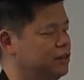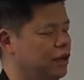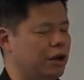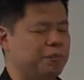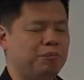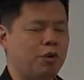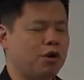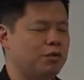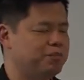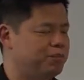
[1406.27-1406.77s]
Yeah,
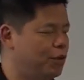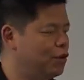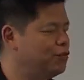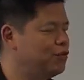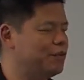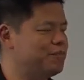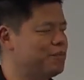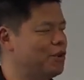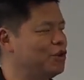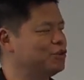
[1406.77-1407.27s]
both both
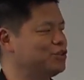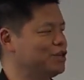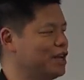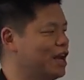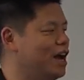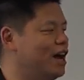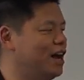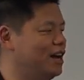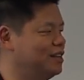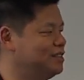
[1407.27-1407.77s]
have pros and
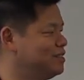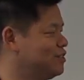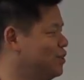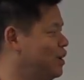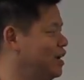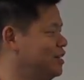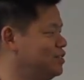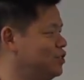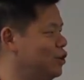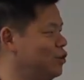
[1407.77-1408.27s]
cons, yeah.
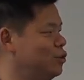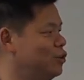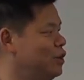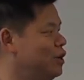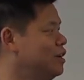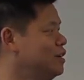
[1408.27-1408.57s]
right? So yeah.